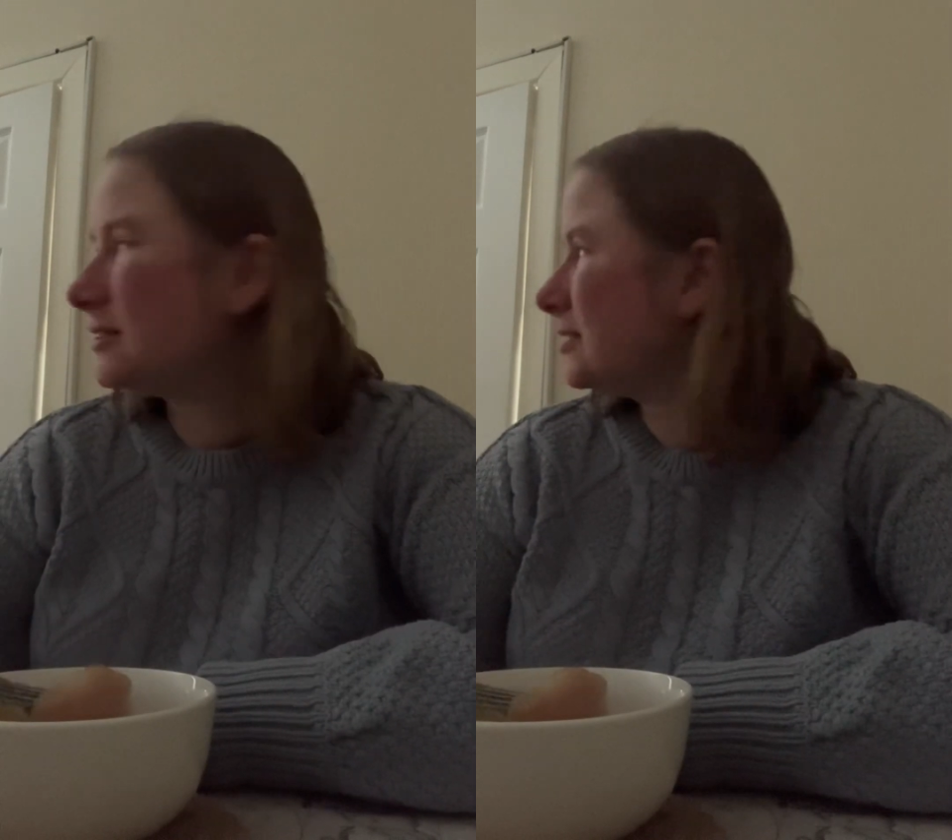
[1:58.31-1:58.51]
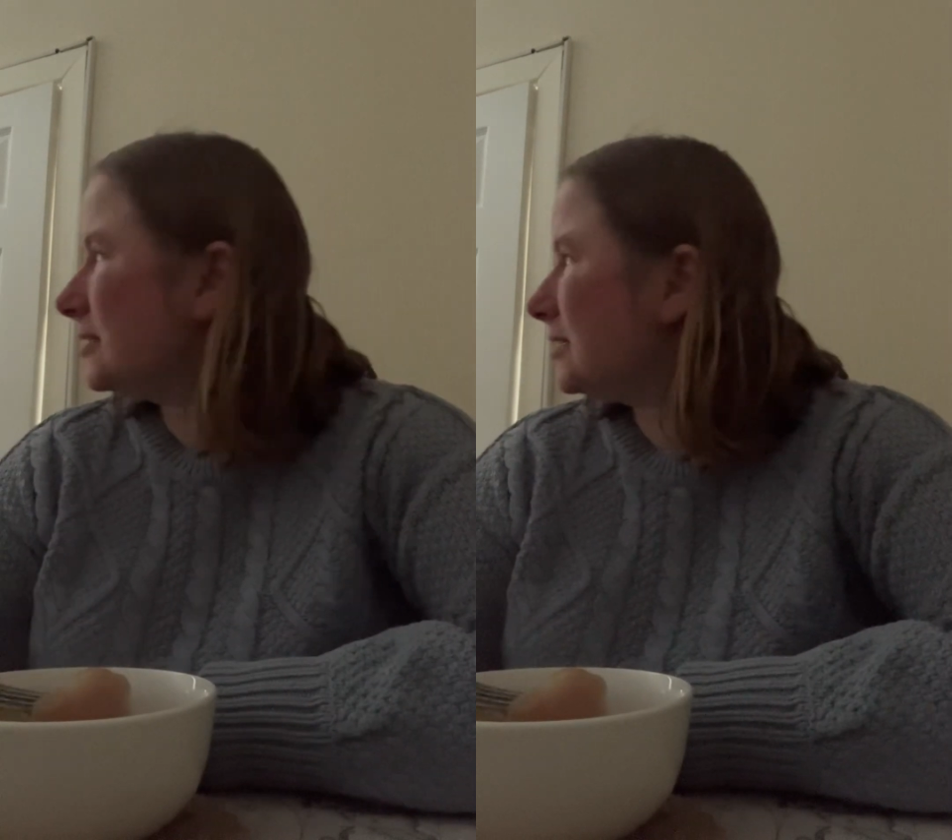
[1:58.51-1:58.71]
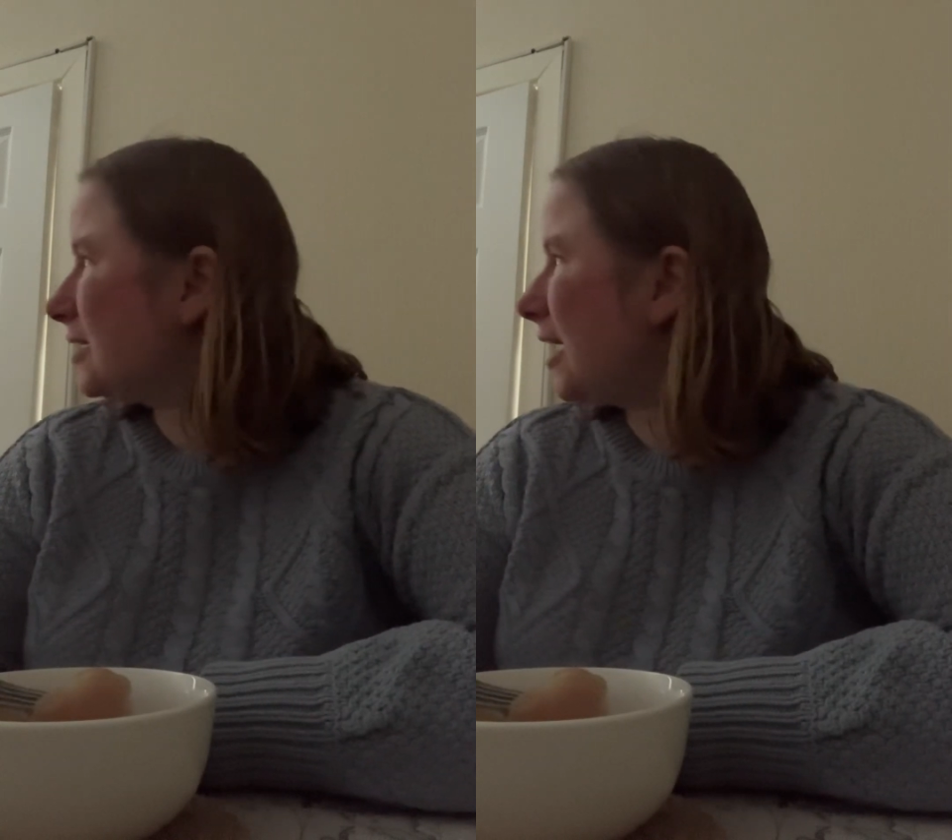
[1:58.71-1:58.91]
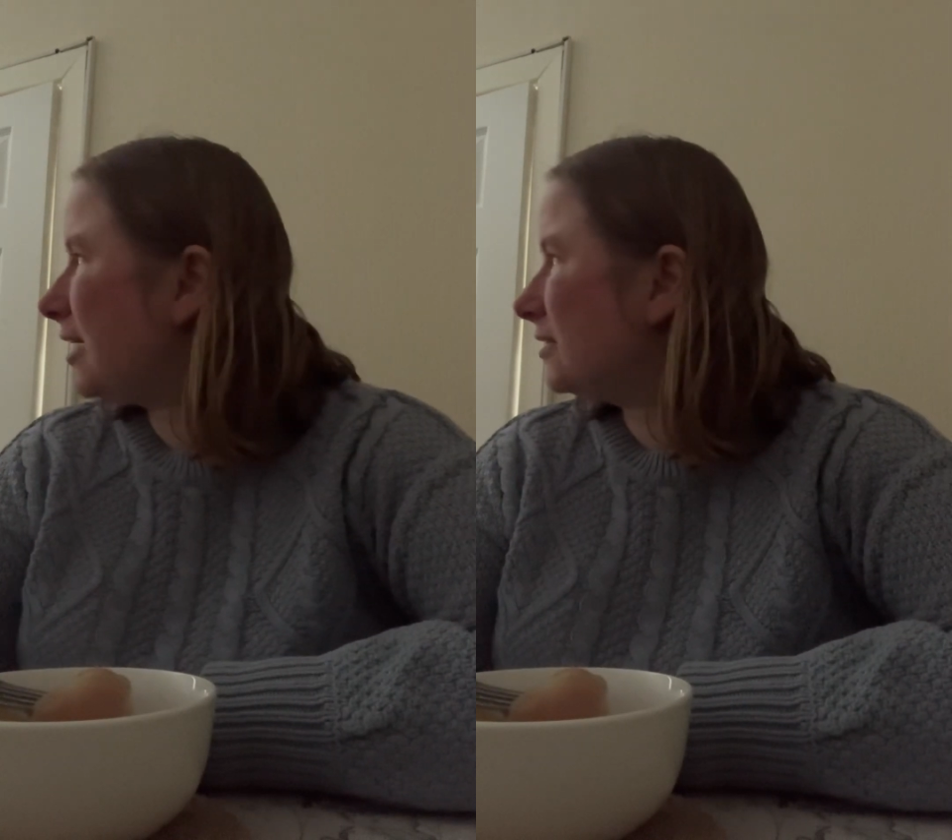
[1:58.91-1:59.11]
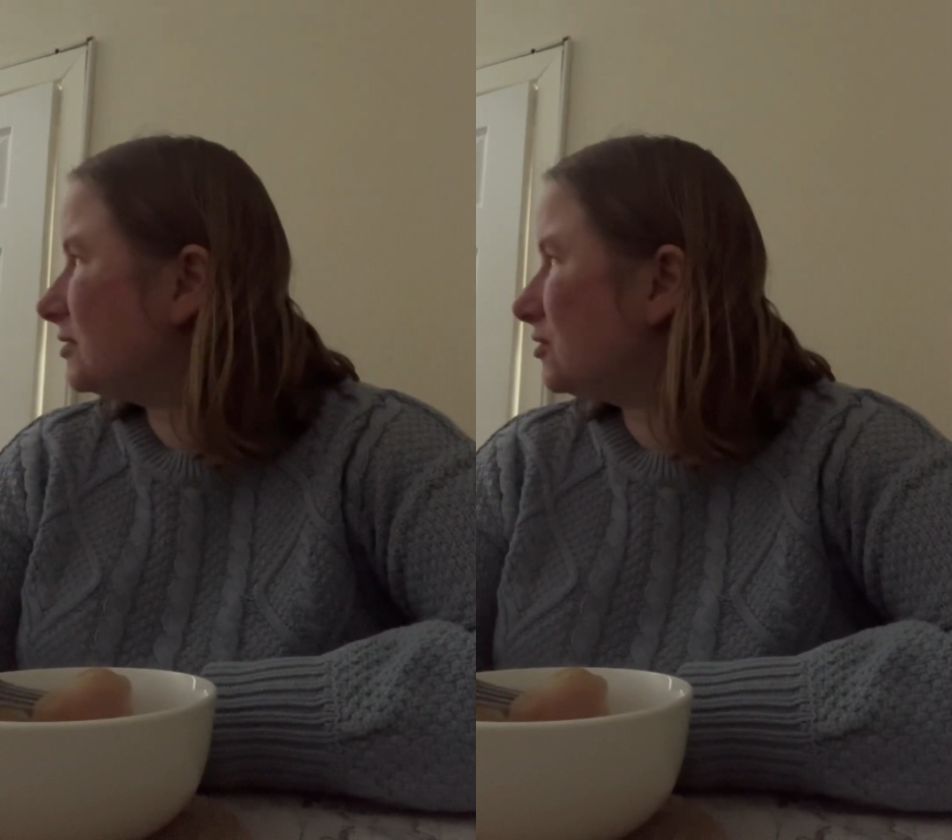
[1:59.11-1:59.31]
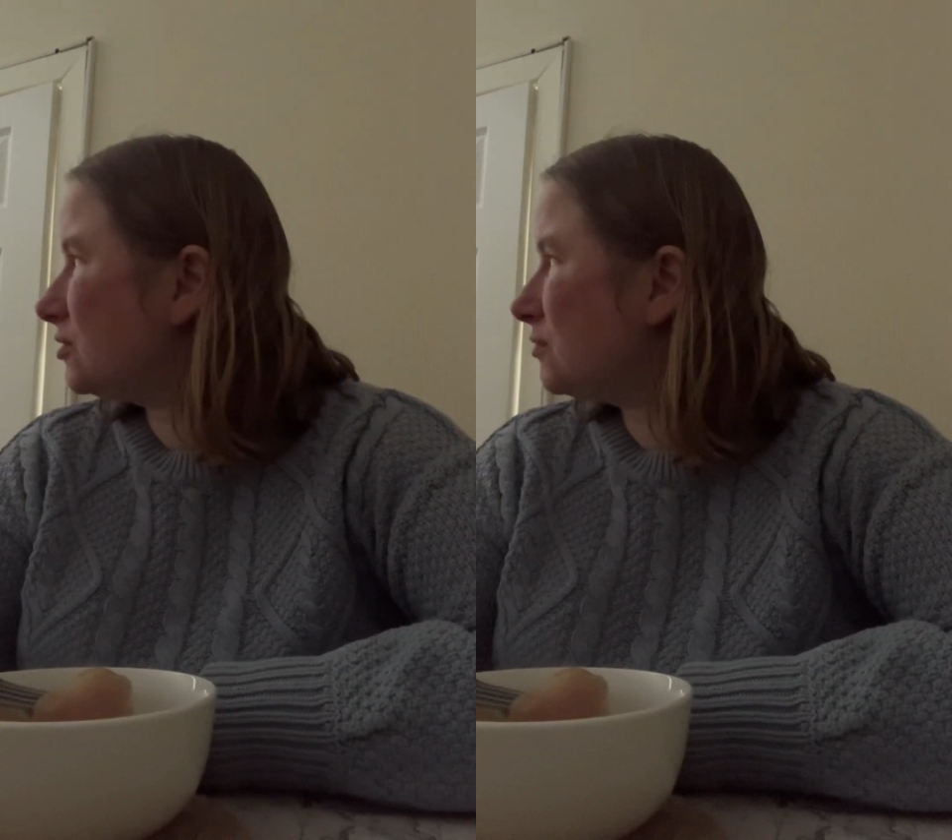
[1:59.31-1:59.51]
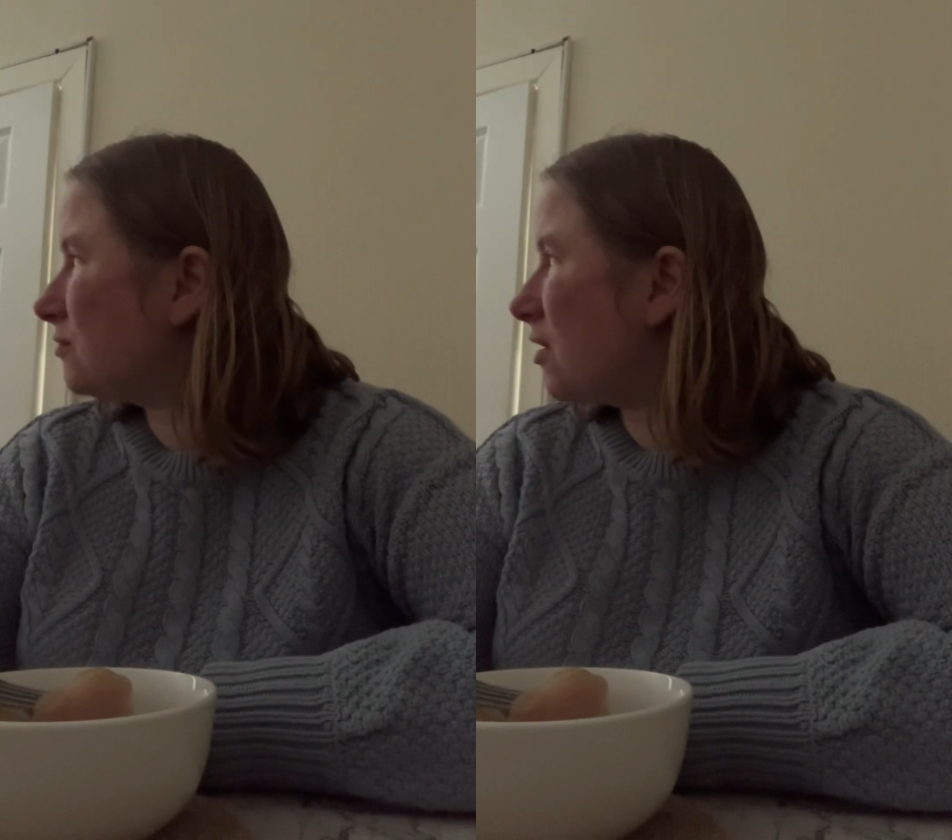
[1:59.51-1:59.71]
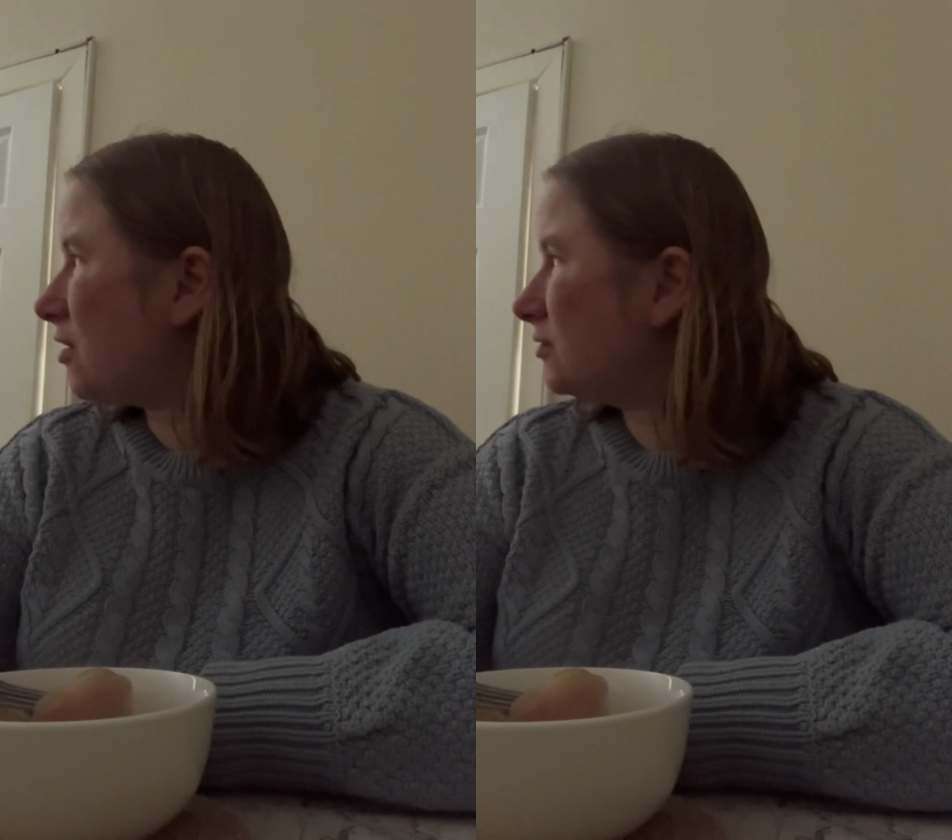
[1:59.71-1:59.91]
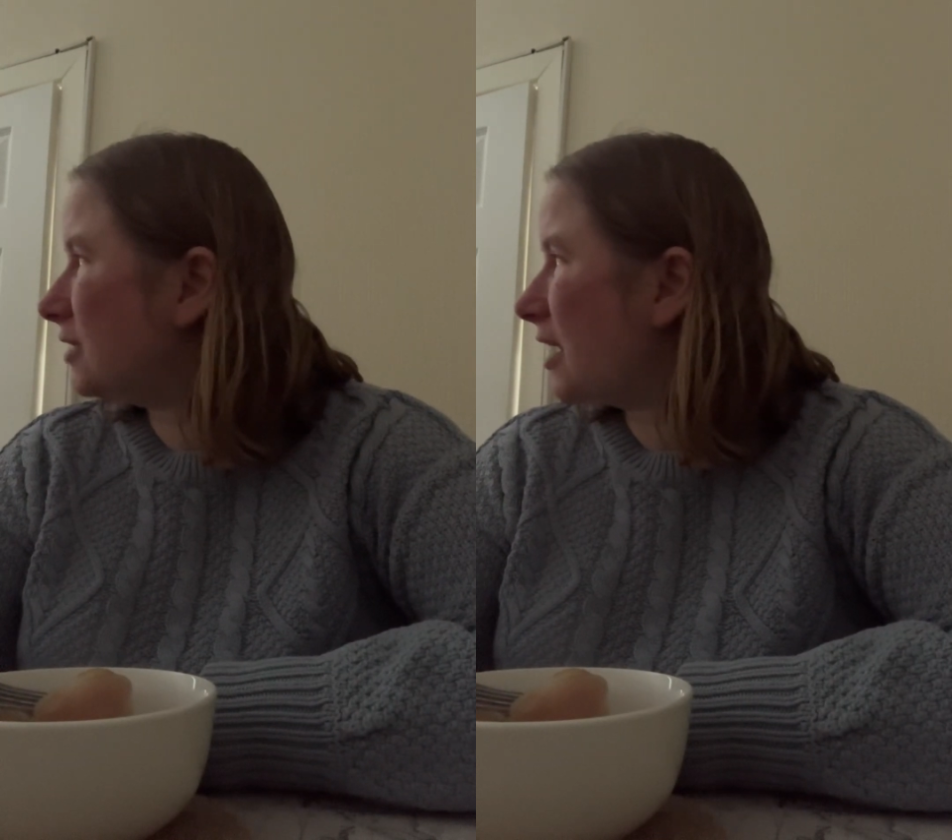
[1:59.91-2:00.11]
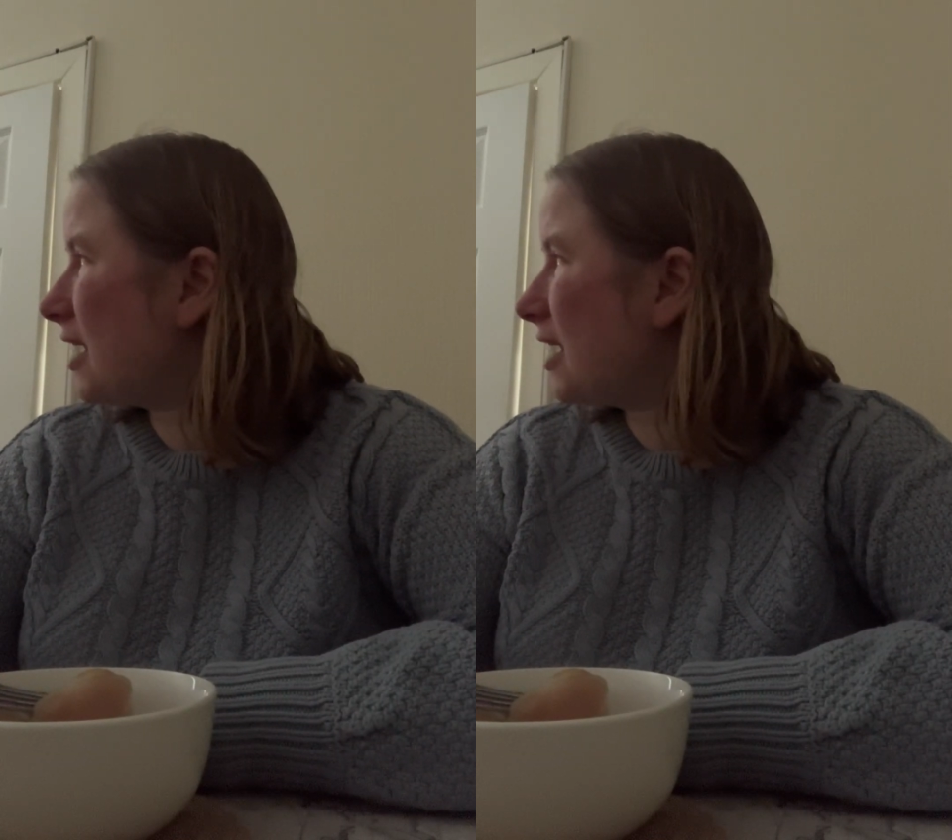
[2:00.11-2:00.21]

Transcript: Yeah, well, and they're on